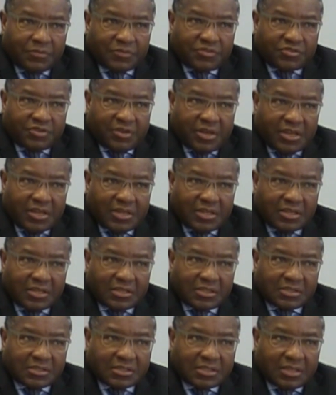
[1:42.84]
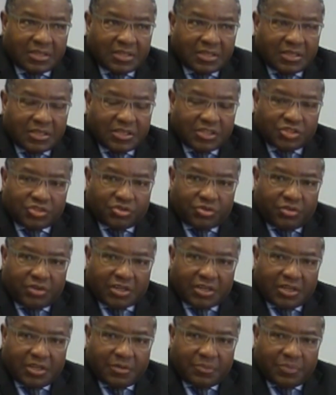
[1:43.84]
trade has
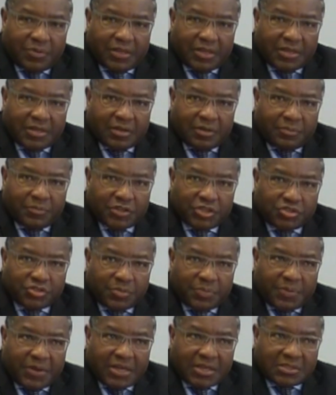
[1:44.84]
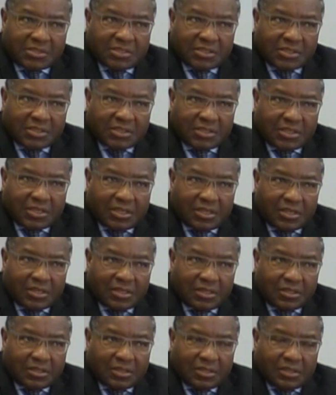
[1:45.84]
historically played a major part in
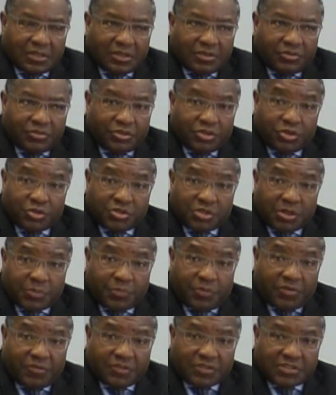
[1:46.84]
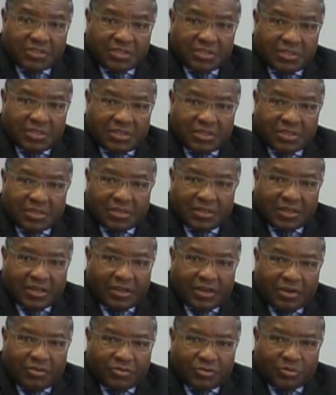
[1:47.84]
reducing poverty
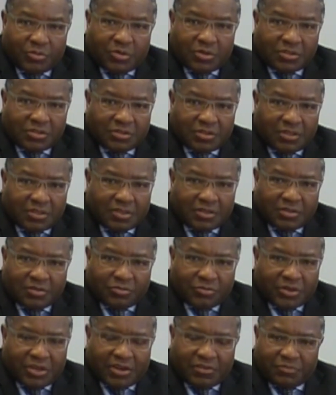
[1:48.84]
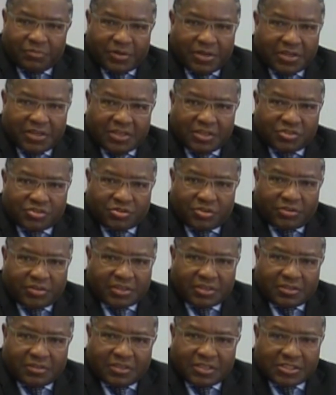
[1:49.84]
around the world. We have many
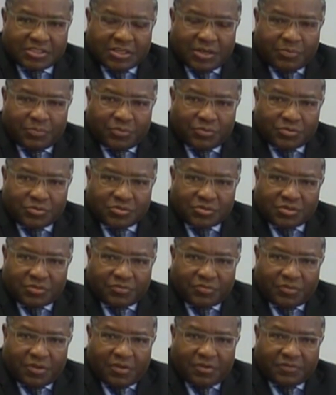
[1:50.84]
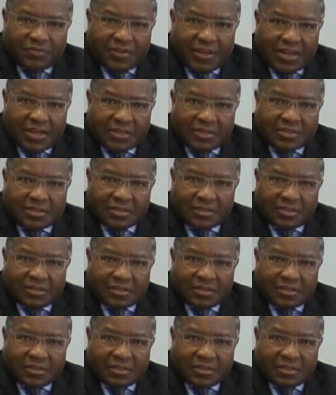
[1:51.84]
historical examples of that.